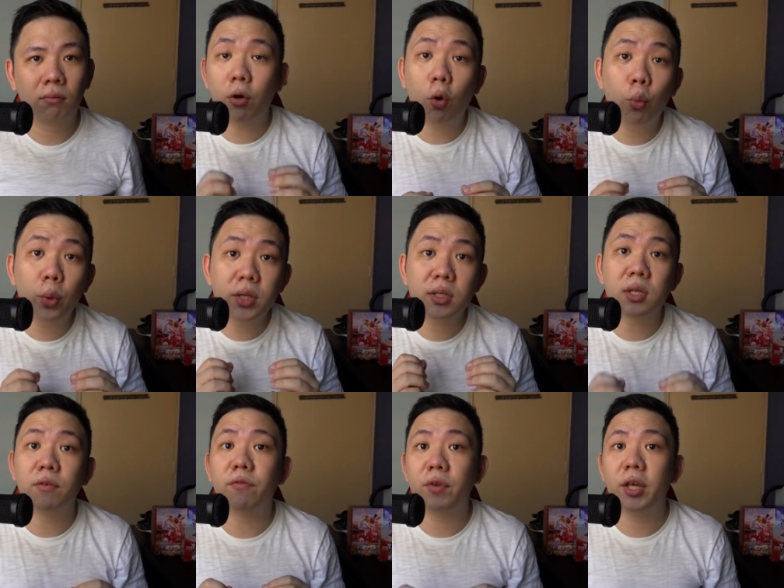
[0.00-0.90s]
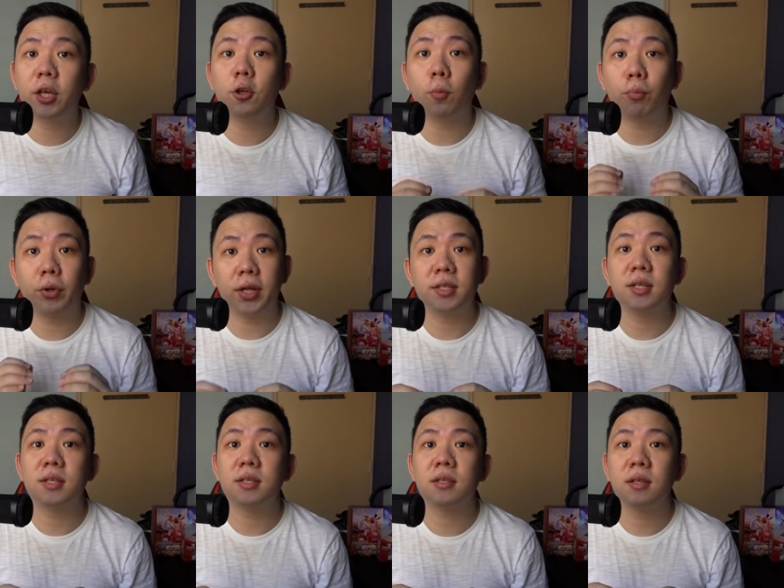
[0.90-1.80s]
Always survey your
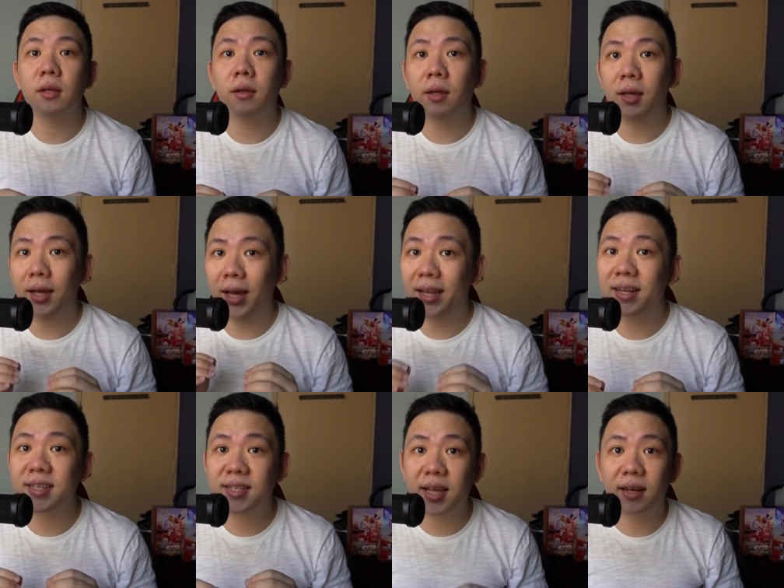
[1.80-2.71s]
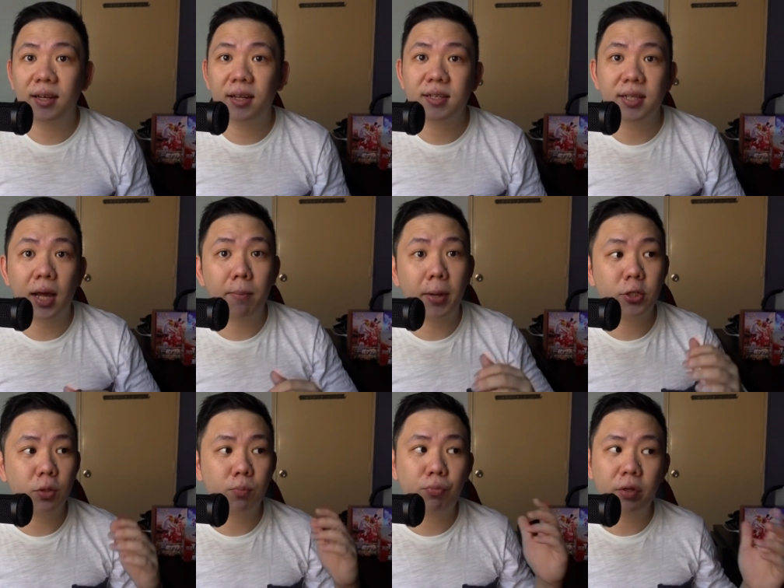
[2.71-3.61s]
prices and the set list that I
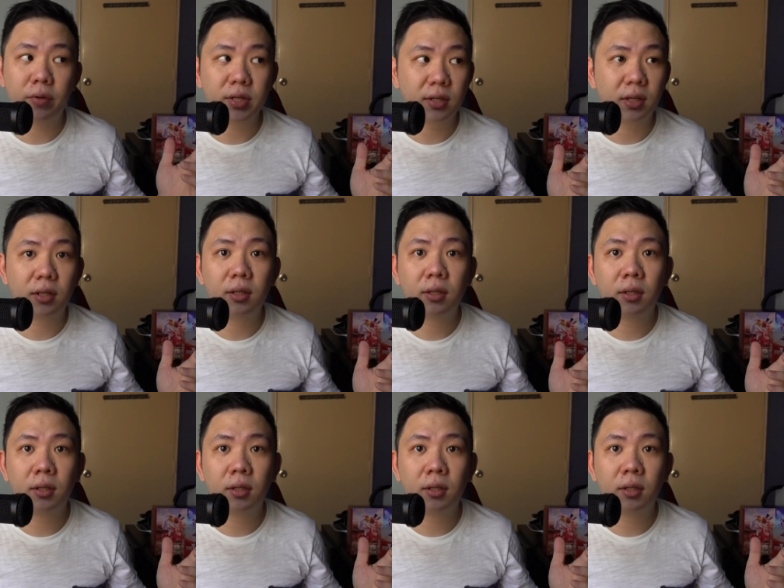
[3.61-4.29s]
mentioned previously.